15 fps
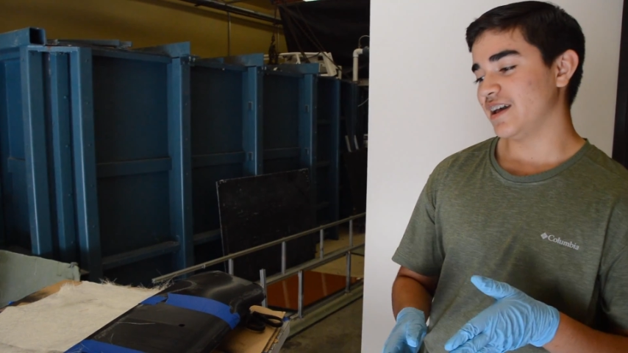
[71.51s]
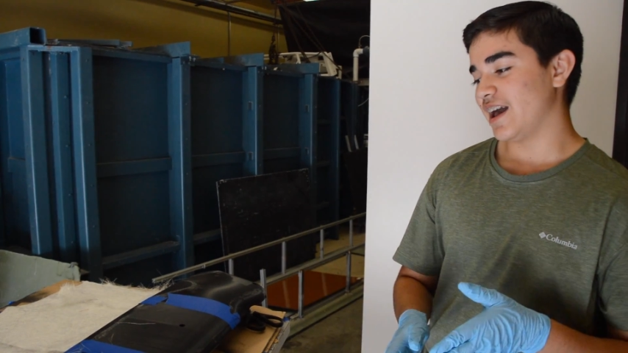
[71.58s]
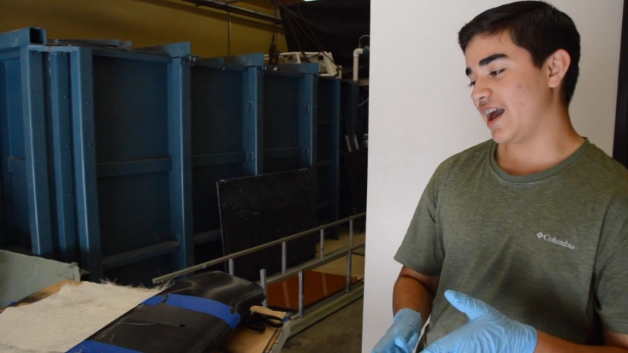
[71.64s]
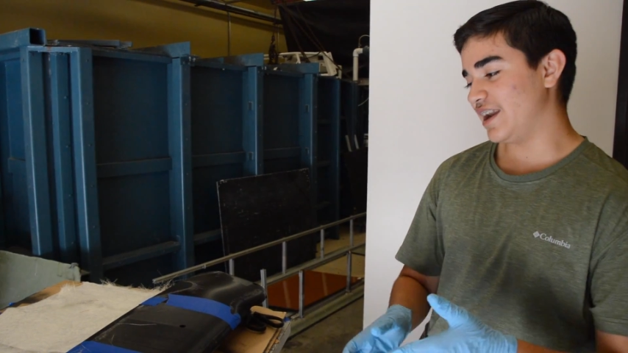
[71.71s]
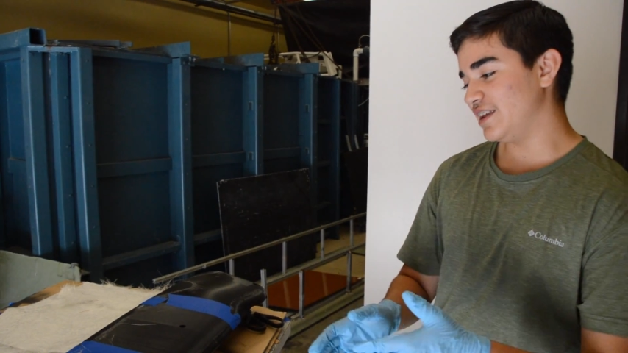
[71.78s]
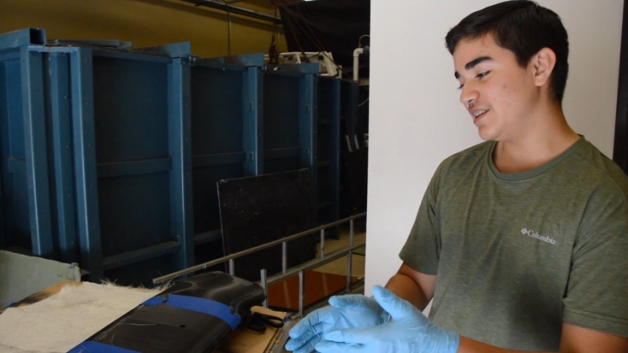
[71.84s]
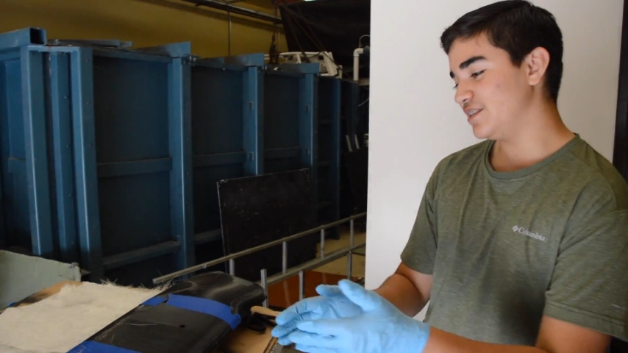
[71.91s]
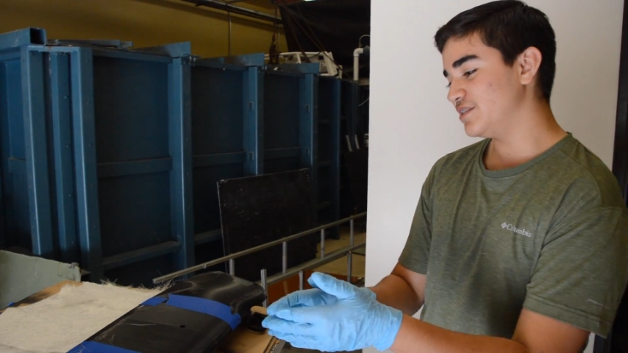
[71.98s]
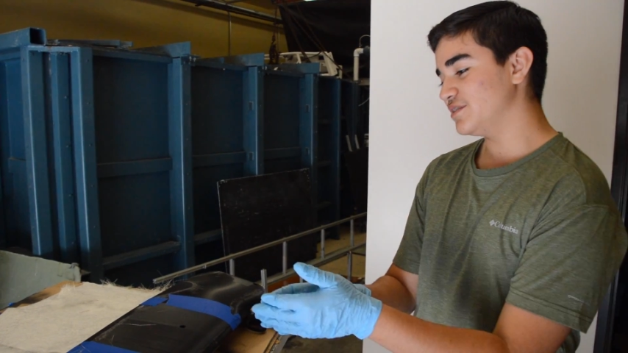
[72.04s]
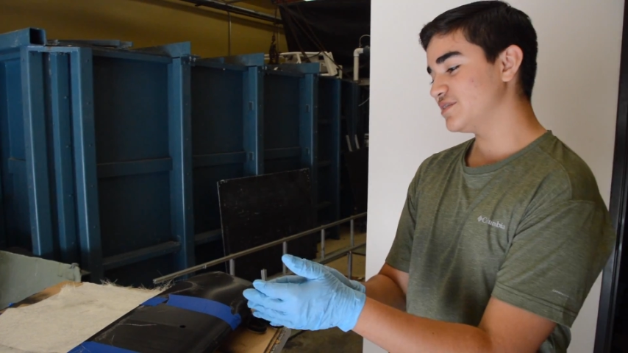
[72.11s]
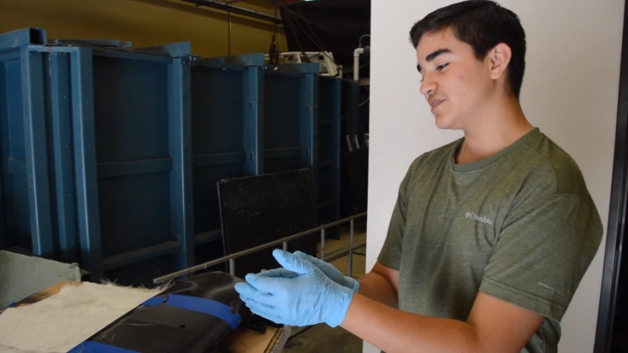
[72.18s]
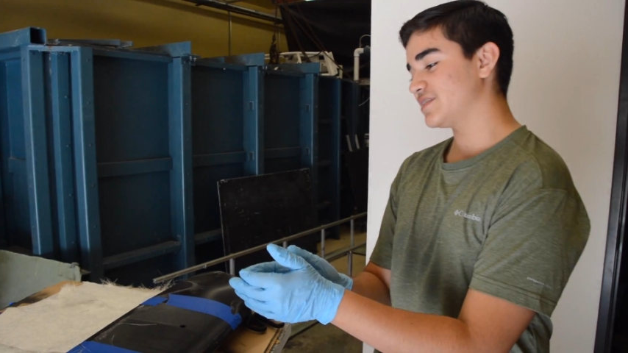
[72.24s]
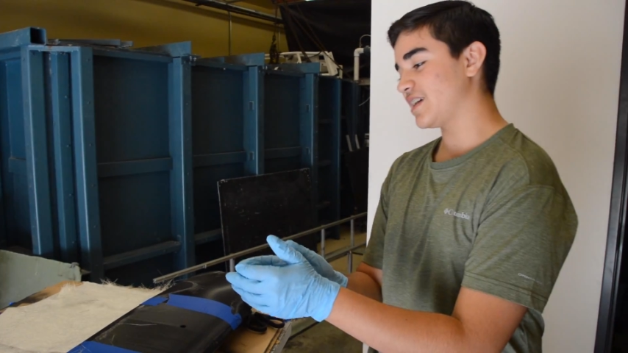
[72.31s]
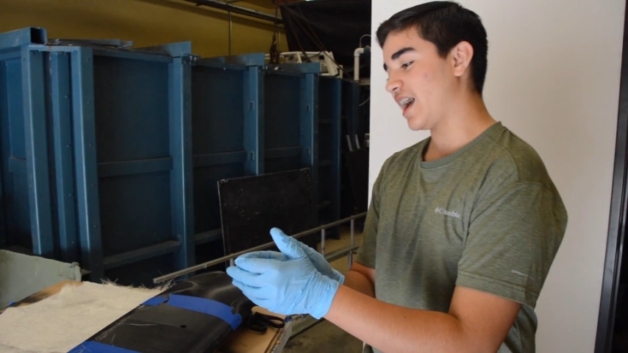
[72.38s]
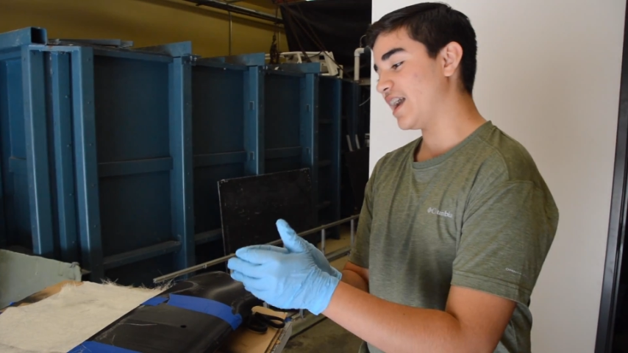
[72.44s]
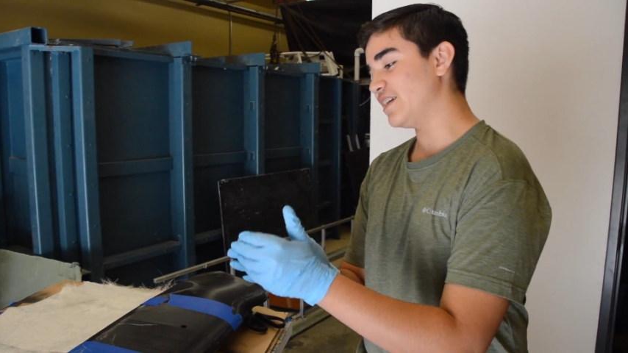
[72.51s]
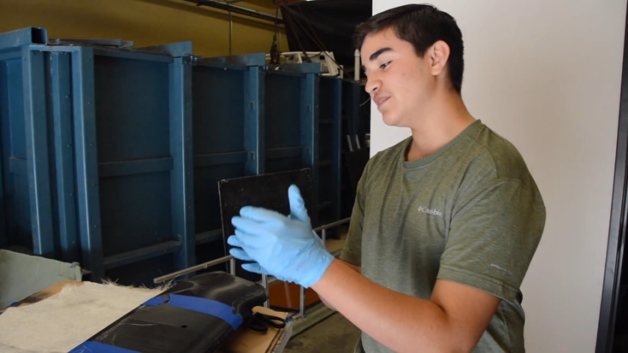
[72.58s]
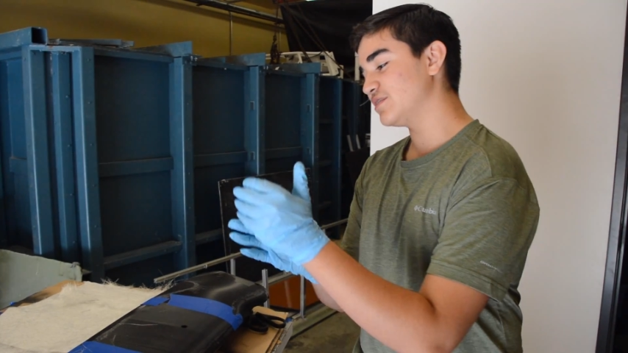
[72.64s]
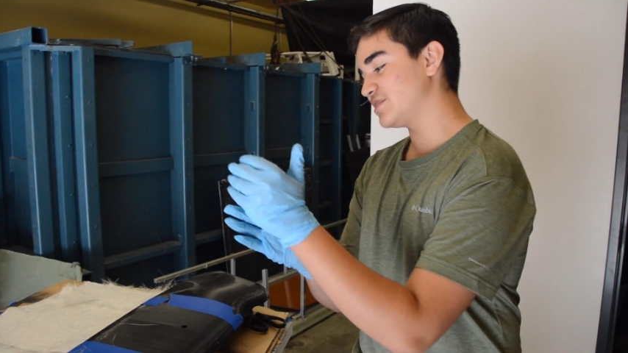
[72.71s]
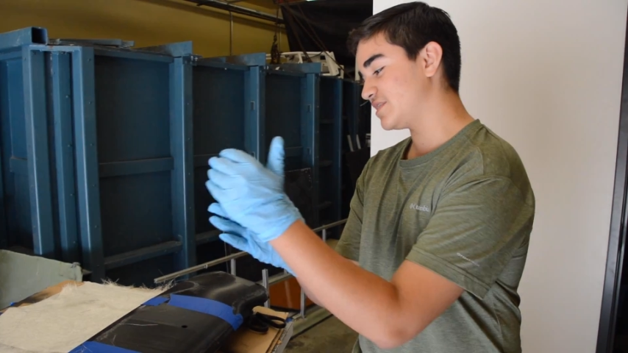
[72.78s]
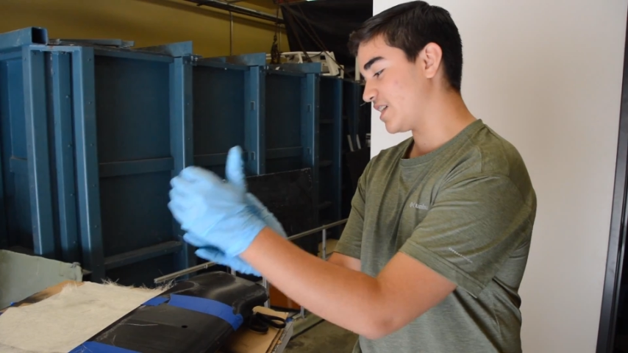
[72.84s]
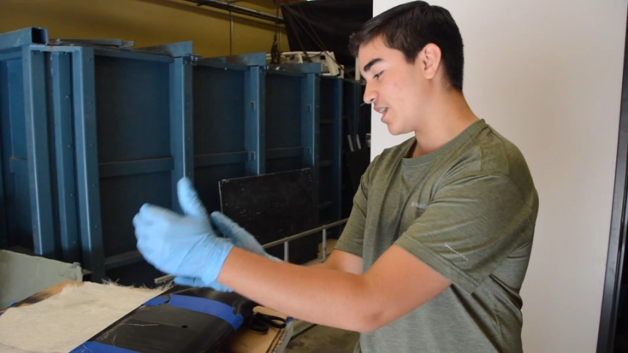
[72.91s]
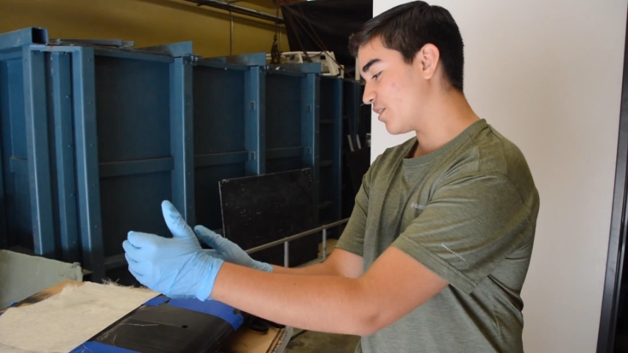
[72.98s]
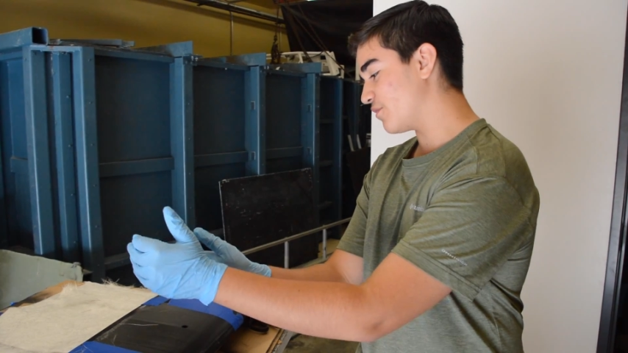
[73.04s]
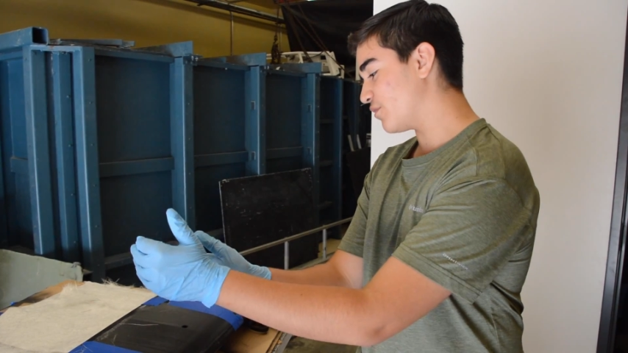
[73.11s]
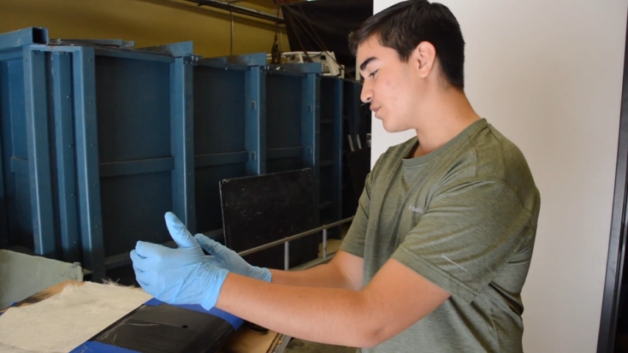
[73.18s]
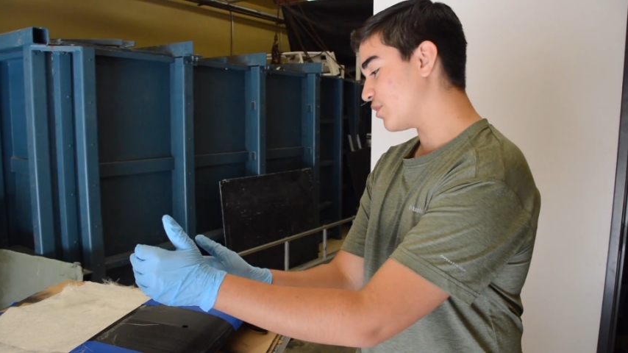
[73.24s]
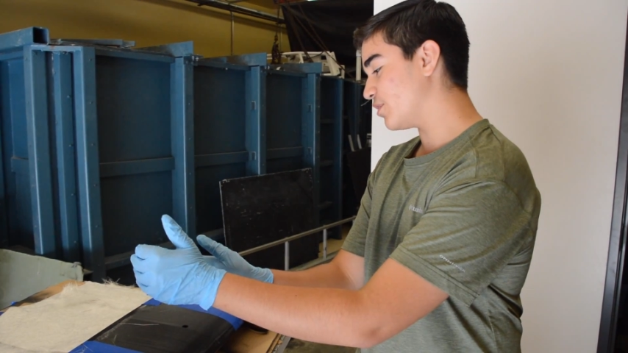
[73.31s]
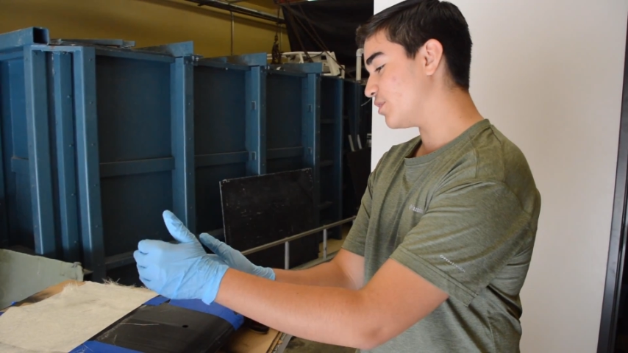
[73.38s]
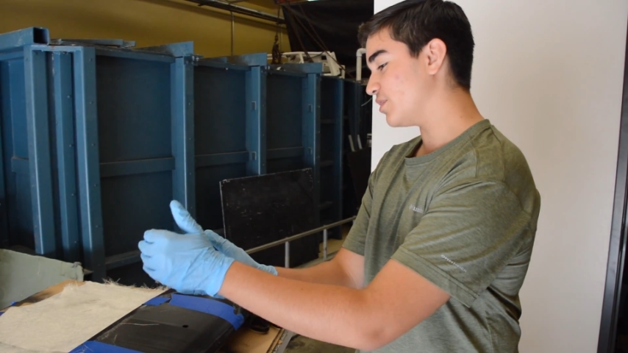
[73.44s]
And I used
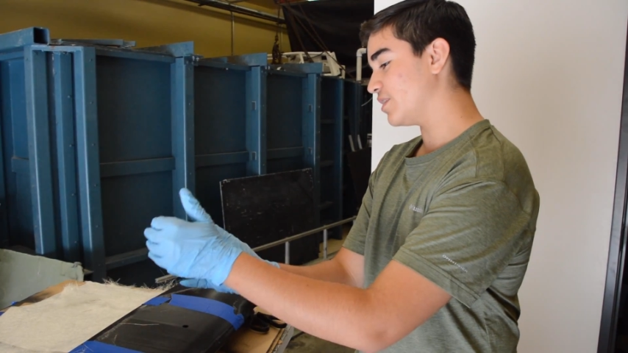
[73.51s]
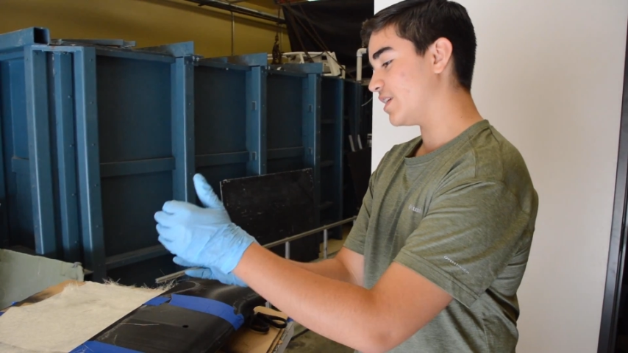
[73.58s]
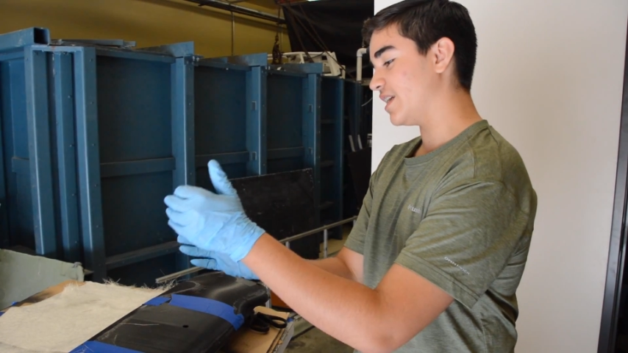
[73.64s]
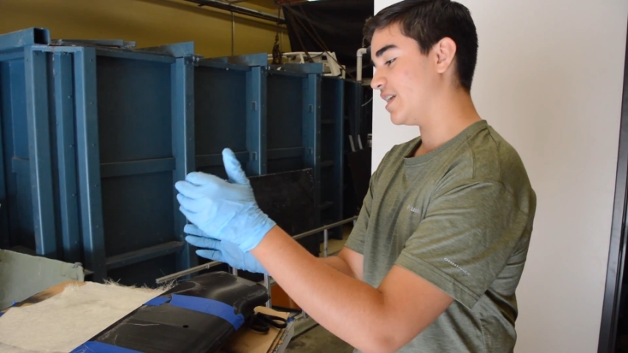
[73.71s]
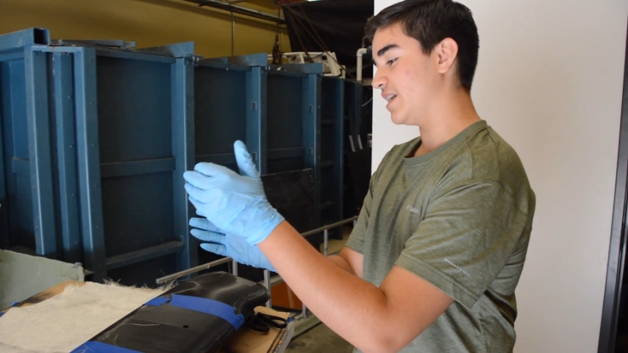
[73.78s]
several